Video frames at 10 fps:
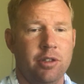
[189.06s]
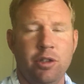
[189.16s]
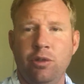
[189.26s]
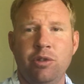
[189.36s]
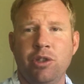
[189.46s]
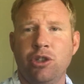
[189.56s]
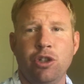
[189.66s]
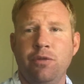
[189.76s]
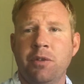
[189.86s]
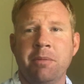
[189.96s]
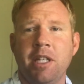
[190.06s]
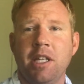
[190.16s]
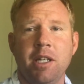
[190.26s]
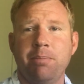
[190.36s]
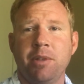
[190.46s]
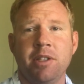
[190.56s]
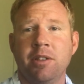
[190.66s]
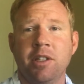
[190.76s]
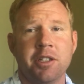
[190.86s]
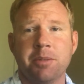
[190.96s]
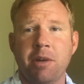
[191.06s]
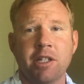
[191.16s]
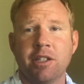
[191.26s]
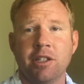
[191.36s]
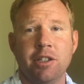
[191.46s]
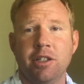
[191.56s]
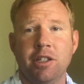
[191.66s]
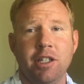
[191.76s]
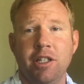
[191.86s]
do you just shoot from the hip and expect to